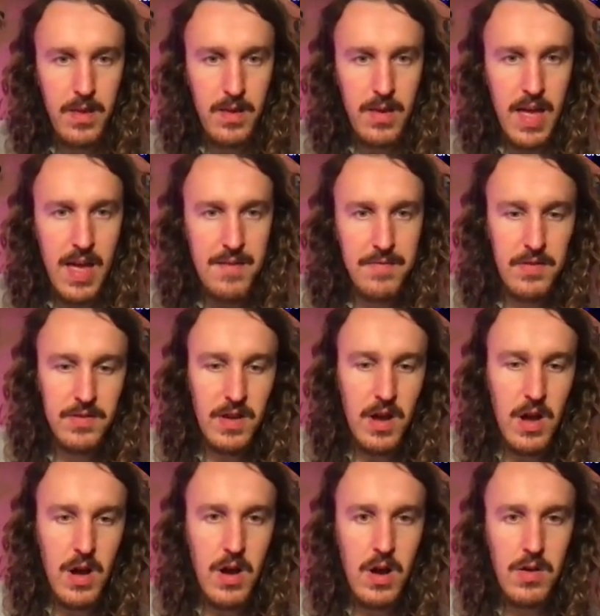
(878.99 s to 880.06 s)
canvas
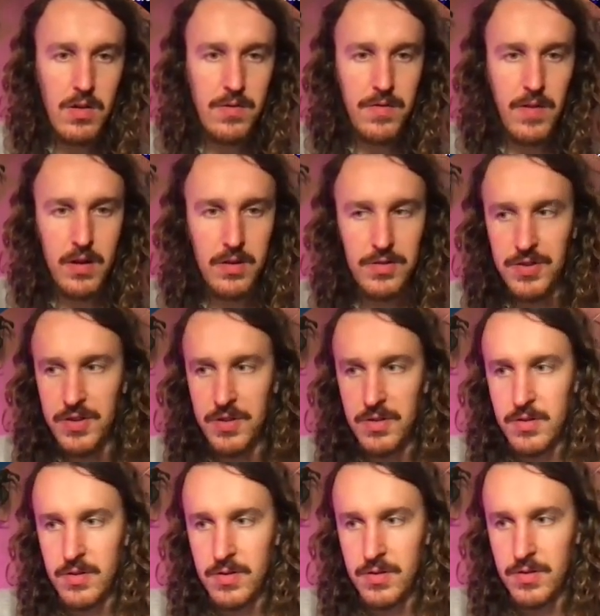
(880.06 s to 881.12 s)
arc function